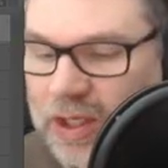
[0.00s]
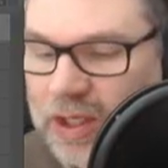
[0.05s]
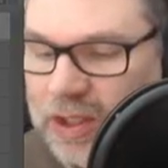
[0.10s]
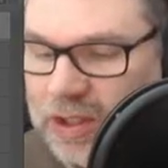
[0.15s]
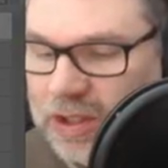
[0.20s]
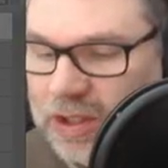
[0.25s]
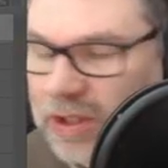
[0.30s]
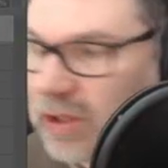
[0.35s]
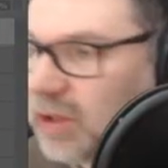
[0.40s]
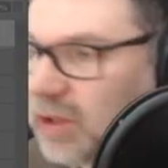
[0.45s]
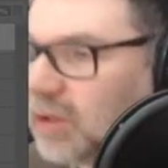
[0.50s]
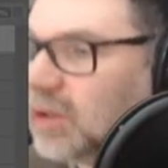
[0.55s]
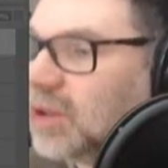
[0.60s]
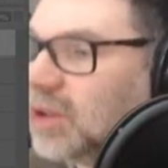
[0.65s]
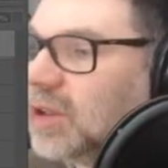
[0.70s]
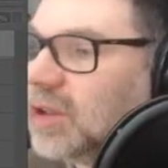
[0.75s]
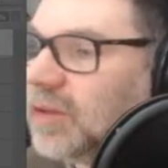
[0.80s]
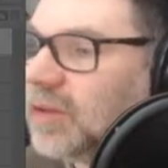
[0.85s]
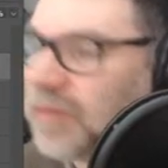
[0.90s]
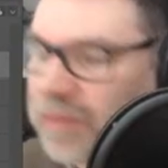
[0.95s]
So
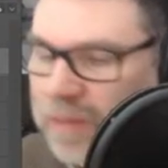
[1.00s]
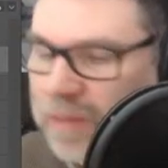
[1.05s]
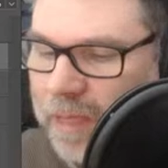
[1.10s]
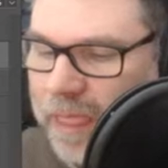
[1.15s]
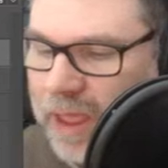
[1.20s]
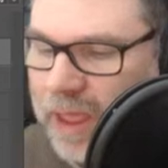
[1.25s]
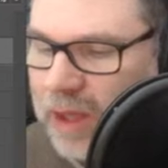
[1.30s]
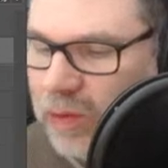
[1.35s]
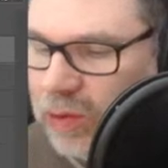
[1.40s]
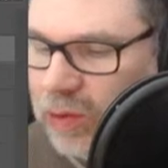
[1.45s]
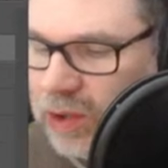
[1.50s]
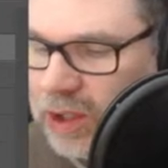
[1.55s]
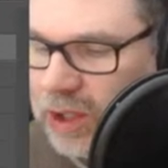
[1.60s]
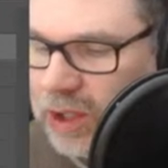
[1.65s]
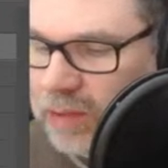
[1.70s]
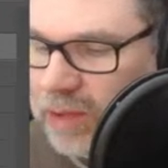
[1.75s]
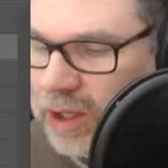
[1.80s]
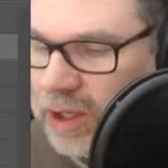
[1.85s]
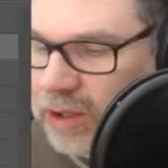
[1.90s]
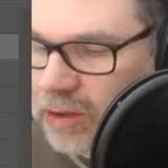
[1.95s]
it will
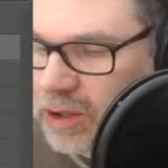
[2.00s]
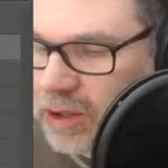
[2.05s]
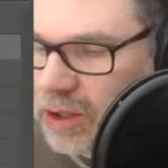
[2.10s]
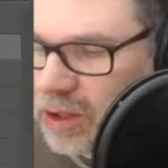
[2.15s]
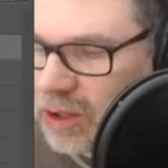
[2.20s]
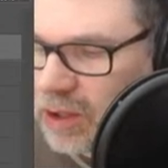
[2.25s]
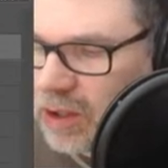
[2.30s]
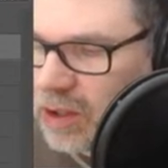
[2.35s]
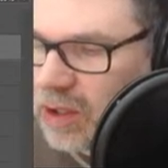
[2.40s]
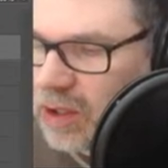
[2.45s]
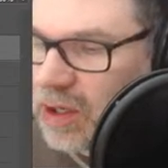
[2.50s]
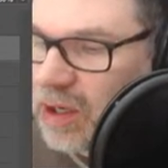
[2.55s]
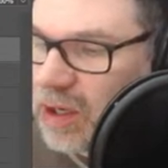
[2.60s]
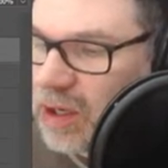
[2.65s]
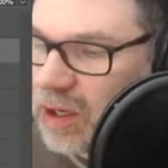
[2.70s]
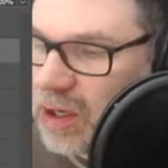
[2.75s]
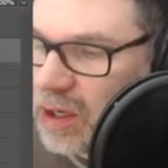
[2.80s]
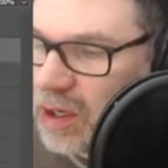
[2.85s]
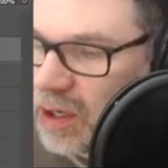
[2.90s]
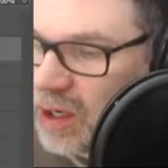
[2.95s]
come out
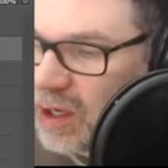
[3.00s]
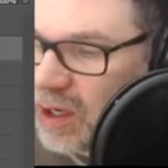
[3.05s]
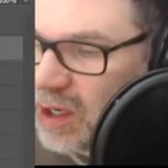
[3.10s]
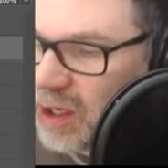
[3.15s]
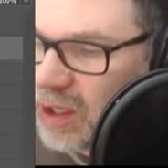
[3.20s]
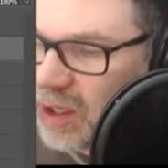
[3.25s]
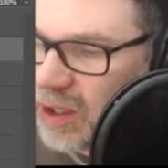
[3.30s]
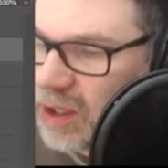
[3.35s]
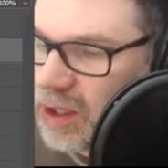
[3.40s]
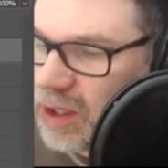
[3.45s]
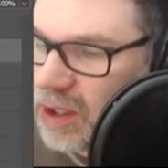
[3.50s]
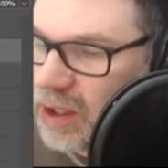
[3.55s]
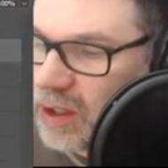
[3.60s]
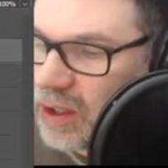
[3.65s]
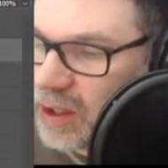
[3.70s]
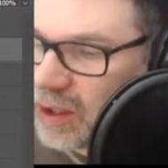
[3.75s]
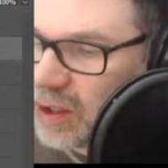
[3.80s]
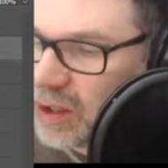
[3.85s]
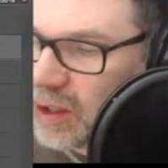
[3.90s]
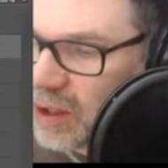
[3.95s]

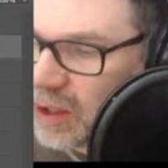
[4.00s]
here.